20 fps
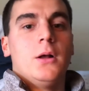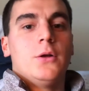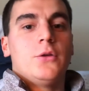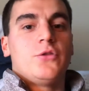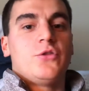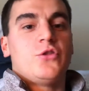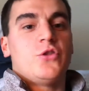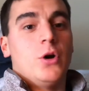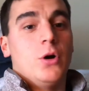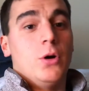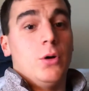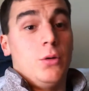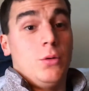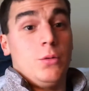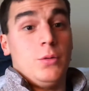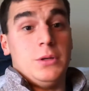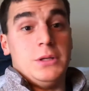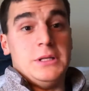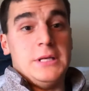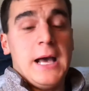
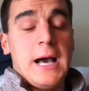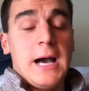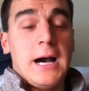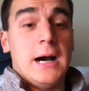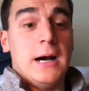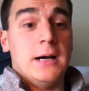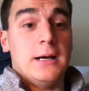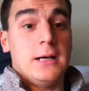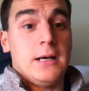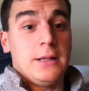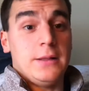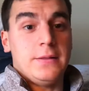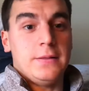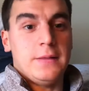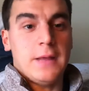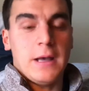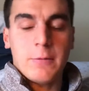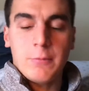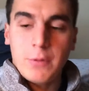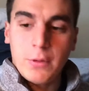So, yeah, uh,
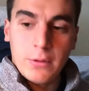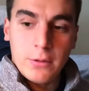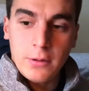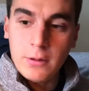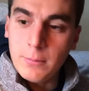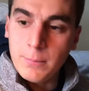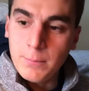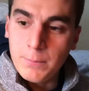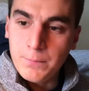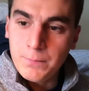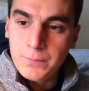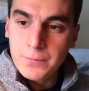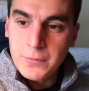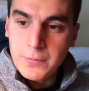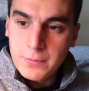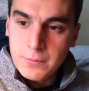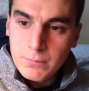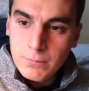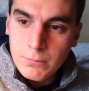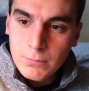that really,
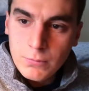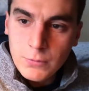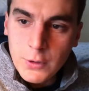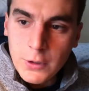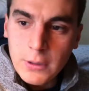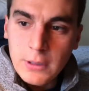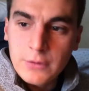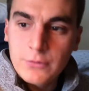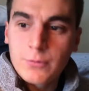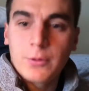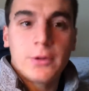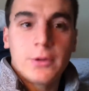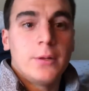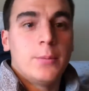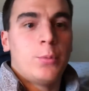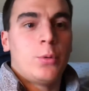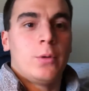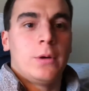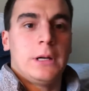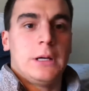you know, that's really the
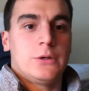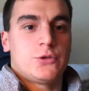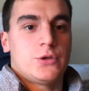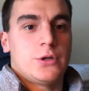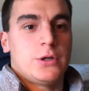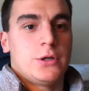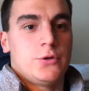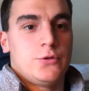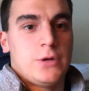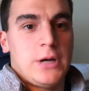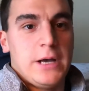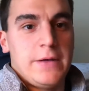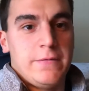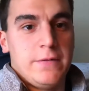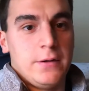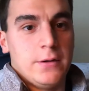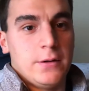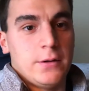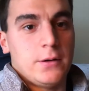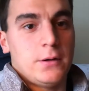point I was trying to drive
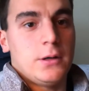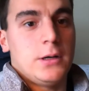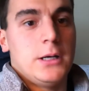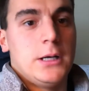here.